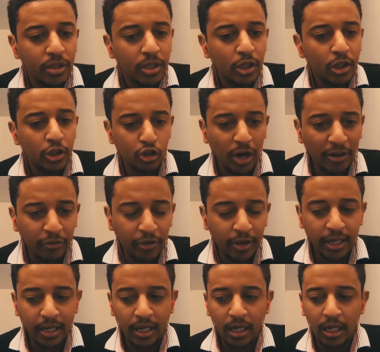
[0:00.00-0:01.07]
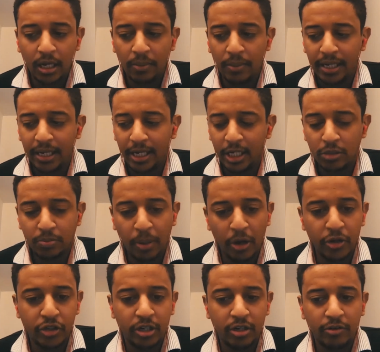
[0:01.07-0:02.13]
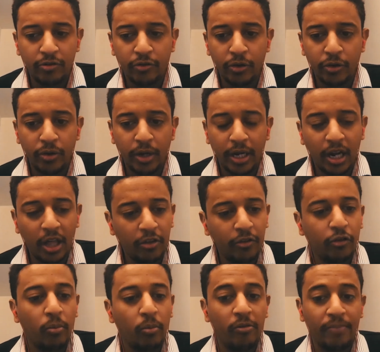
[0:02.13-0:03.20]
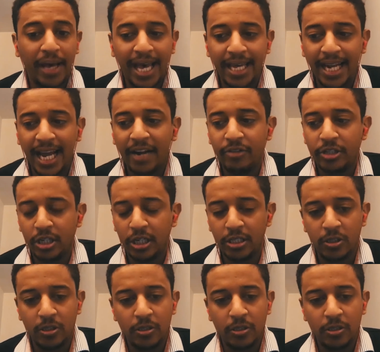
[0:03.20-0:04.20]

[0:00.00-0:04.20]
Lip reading: traffic and exposure through another form of paid advertising.